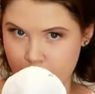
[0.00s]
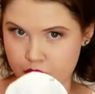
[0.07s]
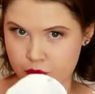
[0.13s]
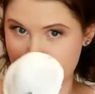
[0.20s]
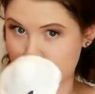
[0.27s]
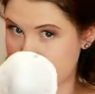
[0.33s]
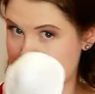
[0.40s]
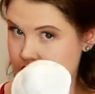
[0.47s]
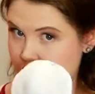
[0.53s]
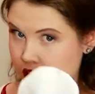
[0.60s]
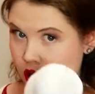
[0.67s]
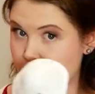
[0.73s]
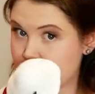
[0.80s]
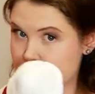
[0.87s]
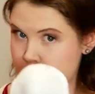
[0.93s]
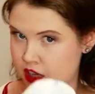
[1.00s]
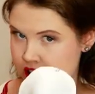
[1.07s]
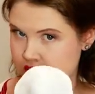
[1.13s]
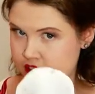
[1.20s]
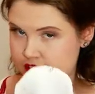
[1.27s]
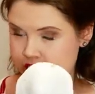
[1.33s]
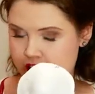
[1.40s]
which we stuck on with
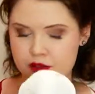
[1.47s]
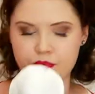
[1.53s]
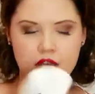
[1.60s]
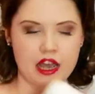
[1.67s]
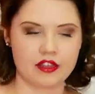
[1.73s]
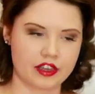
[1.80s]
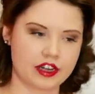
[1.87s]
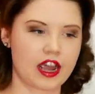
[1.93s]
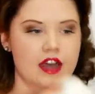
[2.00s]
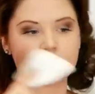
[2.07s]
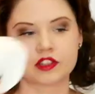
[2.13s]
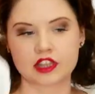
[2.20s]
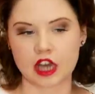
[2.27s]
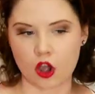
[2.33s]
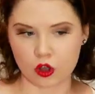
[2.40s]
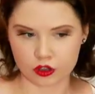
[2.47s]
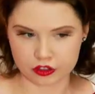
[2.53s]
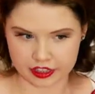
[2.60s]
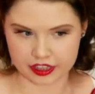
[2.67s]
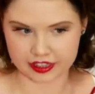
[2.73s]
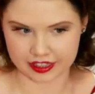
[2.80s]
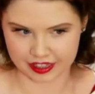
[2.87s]
masking tape and then covered the whole thing
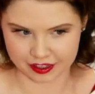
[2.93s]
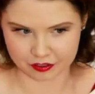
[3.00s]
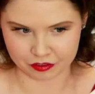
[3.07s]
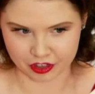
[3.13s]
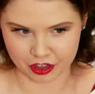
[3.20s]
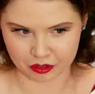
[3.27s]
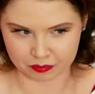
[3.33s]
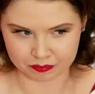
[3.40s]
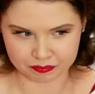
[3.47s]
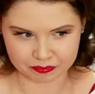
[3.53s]
in cling film,